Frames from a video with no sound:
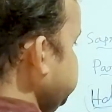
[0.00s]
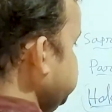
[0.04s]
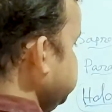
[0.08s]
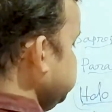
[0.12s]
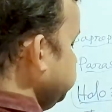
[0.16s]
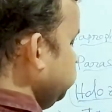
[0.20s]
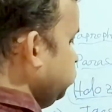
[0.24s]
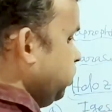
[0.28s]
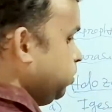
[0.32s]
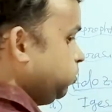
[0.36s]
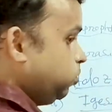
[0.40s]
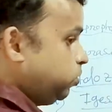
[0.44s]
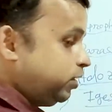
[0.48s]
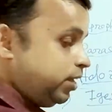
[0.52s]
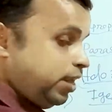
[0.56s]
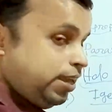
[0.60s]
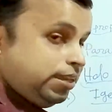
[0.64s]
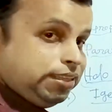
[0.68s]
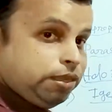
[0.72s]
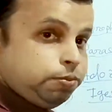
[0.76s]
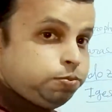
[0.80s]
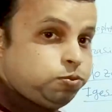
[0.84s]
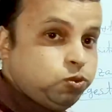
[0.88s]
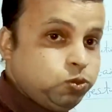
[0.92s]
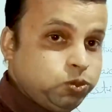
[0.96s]
we have to take
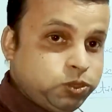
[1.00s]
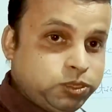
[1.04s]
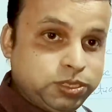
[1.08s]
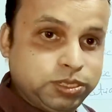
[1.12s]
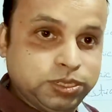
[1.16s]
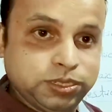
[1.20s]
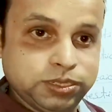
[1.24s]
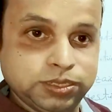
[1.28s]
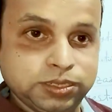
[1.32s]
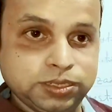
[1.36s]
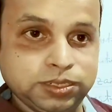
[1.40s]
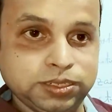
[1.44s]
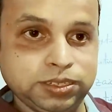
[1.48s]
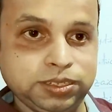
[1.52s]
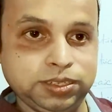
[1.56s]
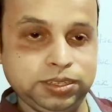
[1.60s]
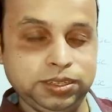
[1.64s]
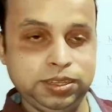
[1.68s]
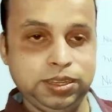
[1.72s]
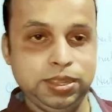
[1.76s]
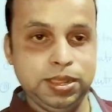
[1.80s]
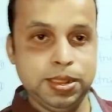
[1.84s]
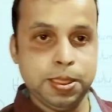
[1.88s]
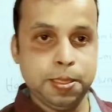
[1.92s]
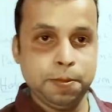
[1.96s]
the food.
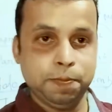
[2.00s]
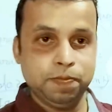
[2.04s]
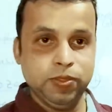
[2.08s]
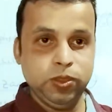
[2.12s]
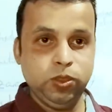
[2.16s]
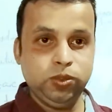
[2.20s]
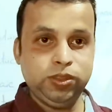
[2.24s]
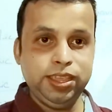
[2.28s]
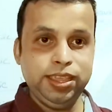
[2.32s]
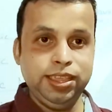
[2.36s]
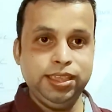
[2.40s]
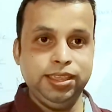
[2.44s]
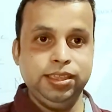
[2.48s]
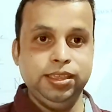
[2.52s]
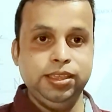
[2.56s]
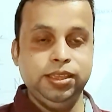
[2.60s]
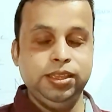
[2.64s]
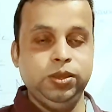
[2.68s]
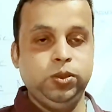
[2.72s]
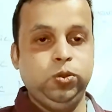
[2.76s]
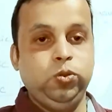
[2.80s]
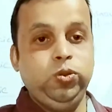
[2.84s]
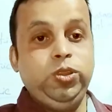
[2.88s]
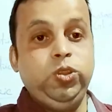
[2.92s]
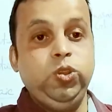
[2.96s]
Okay,
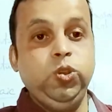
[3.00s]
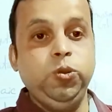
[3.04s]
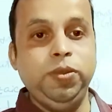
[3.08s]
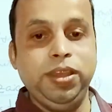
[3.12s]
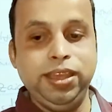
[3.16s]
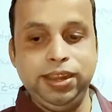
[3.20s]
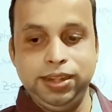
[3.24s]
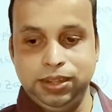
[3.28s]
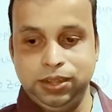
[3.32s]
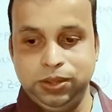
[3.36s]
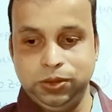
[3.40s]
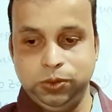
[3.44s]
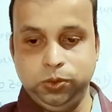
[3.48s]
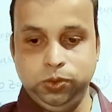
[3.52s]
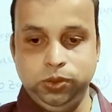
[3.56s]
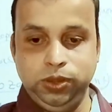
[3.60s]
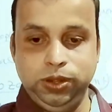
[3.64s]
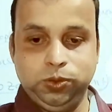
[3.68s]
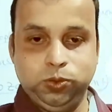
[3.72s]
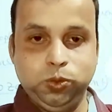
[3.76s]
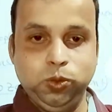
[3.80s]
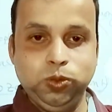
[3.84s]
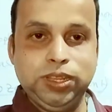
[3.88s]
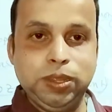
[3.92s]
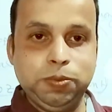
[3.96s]
we human, we will
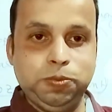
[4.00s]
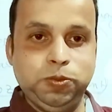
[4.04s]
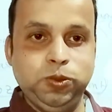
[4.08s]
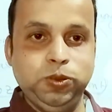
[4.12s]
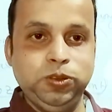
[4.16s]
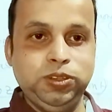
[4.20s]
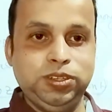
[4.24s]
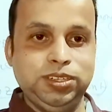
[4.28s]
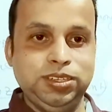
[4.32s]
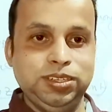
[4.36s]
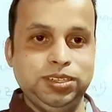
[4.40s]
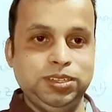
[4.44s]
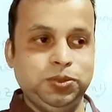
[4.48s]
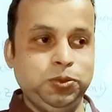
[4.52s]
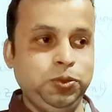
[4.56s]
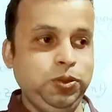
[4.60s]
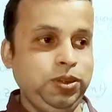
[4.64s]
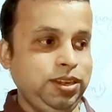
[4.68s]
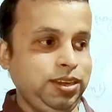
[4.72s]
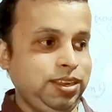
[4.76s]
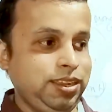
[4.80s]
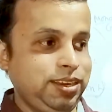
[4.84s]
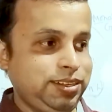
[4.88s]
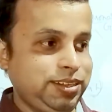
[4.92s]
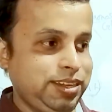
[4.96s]
cook the food. We
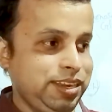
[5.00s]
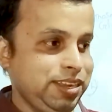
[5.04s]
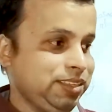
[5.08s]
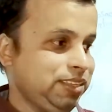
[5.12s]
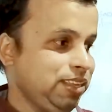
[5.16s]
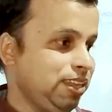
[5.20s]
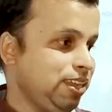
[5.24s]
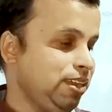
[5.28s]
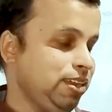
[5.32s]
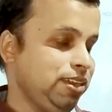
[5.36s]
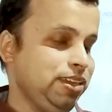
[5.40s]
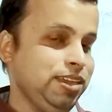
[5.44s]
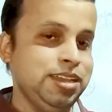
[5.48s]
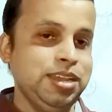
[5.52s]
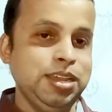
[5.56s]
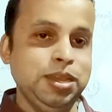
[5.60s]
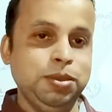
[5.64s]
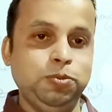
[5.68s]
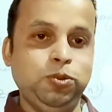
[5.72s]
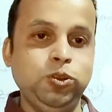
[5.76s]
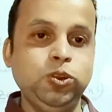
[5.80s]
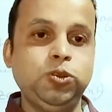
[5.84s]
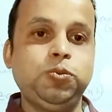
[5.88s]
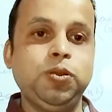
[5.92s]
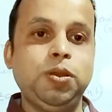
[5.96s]
will take the
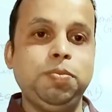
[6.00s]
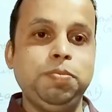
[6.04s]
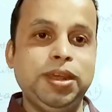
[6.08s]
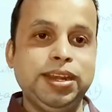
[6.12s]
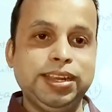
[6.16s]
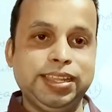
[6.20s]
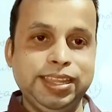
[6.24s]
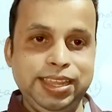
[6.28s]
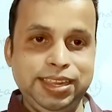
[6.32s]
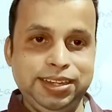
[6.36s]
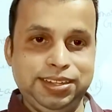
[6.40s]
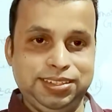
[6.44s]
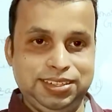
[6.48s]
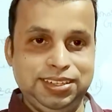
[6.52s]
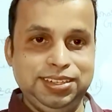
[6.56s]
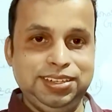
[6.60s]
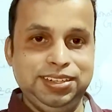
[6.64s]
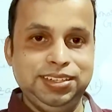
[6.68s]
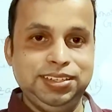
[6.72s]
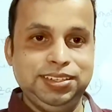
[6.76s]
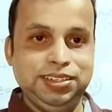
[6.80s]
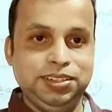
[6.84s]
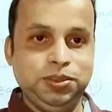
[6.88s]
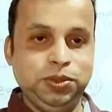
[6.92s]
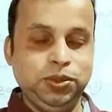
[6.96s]
food from market.
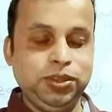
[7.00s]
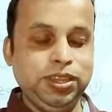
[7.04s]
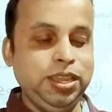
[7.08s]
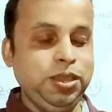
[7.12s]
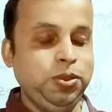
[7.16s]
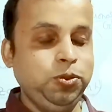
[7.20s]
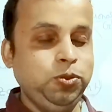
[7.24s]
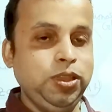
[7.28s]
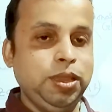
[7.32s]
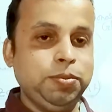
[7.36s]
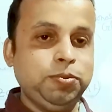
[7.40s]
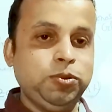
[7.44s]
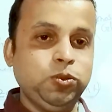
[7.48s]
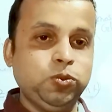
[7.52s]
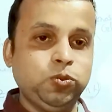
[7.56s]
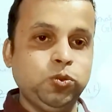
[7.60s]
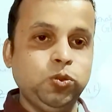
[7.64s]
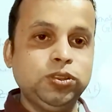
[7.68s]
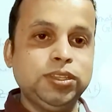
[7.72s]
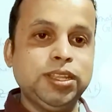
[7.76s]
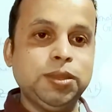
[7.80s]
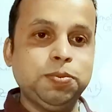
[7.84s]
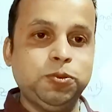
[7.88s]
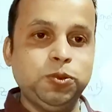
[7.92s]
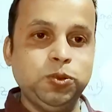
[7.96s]
Okay, we have to cook
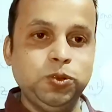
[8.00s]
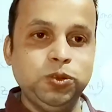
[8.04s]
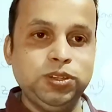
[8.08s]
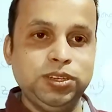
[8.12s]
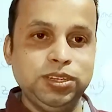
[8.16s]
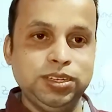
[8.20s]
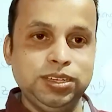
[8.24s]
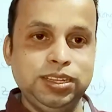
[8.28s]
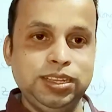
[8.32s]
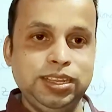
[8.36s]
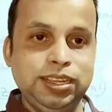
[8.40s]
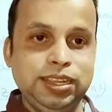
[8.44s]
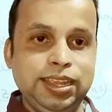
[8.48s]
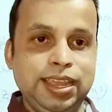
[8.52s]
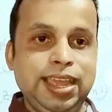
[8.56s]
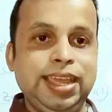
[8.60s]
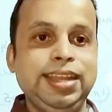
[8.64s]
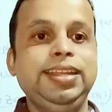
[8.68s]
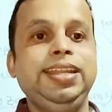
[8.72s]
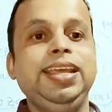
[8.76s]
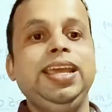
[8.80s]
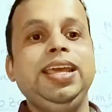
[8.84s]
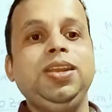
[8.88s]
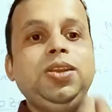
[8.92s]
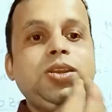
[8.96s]
the food and
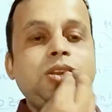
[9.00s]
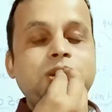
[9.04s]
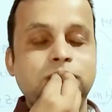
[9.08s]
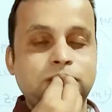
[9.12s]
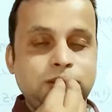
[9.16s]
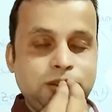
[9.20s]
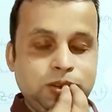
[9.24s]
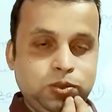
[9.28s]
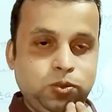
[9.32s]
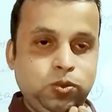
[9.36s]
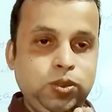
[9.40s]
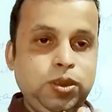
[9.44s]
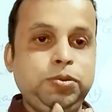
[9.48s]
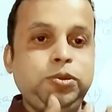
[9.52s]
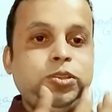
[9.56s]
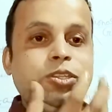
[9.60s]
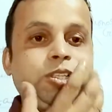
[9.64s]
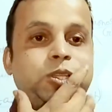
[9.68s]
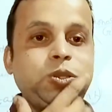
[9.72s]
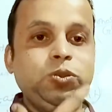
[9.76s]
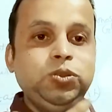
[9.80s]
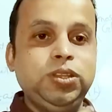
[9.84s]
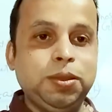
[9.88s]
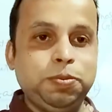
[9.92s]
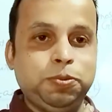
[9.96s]
then we have to
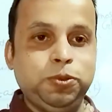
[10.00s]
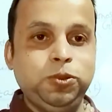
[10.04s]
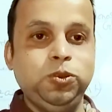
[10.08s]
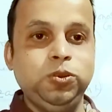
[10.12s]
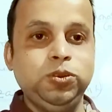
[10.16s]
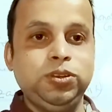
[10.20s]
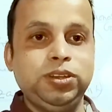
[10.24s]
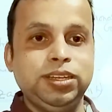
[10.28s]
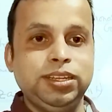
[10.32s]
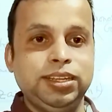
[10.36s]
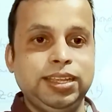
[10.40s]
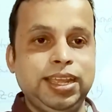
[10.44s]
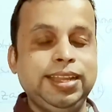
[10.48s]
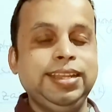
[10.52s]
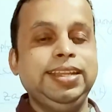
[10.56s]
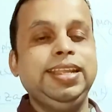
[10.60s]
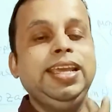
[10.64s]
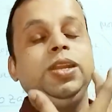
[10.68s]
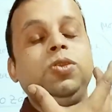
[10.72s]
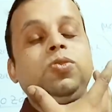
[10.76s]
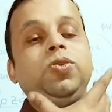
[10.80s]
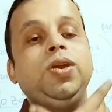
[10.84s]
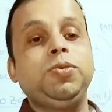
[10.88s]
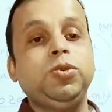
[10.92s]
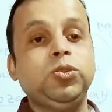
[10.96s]
chew the food and then
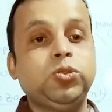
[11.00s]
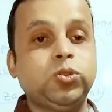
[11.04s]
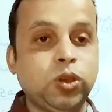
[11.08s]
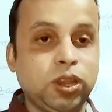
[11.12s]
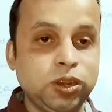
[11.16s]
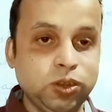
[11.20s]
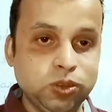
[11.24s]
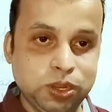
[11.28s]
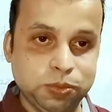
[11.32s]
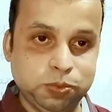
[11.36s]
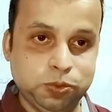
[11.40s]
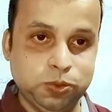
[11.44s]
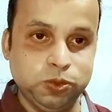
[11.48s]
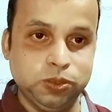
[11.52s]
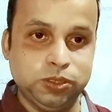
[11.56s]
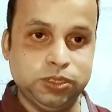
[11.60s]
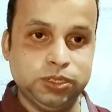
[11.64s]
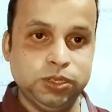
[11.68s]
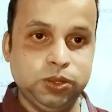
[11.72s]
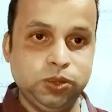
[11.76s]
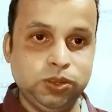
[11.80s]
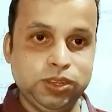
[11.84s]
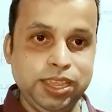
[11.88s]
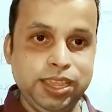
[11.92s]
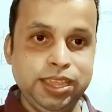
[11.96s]
we have to swallow the food.
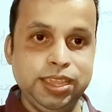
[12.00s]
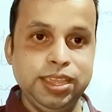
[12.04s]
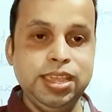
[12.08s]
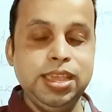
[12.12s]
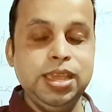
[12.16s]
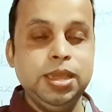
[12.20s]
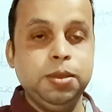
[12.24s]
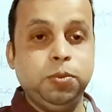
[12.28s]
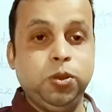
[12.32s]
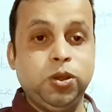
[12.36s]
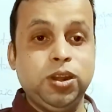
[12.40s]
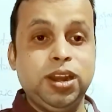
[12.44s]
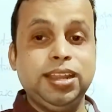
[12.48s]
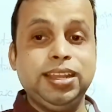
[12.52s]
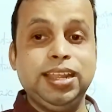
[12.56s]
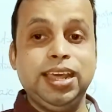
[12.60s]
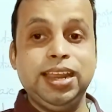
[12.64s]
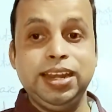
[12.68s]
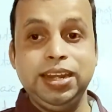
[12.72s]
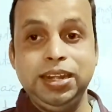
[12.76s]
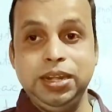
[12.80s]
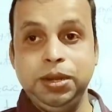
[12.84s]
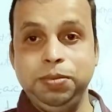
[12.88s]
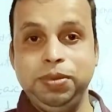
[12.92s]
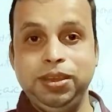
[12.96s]
Okay, for other
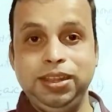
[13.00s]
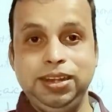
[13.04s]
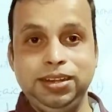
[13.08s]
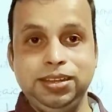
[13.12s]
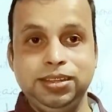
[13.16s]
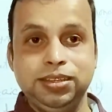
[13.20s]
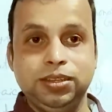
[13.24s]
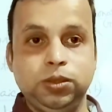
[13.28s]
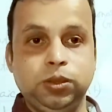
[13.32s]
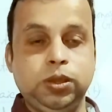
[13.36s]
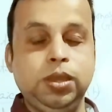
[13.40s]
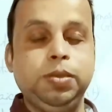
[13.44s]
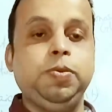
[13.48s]
animal, okay, for